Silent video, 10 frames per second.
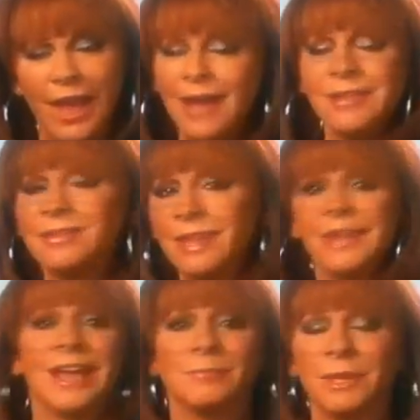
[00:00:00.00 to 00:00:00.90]
I didn't
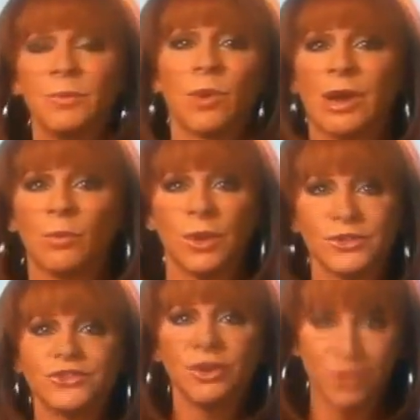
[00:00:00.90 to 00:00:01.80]
think I'd be where I
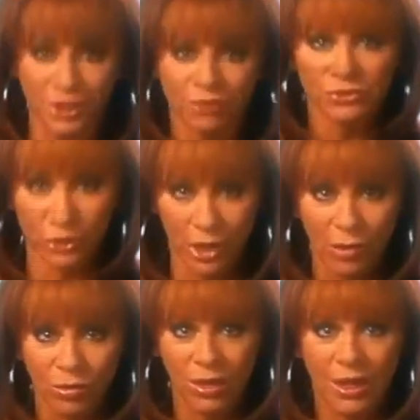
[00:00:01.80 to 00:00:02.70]
was 30 years
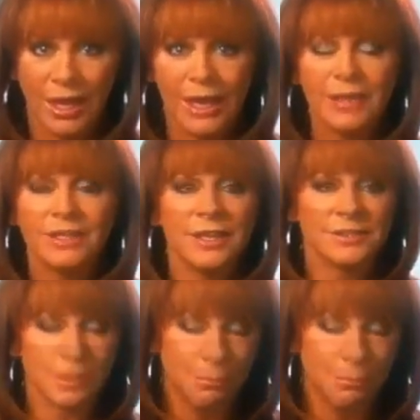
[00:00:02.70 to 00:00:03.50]
ago. It is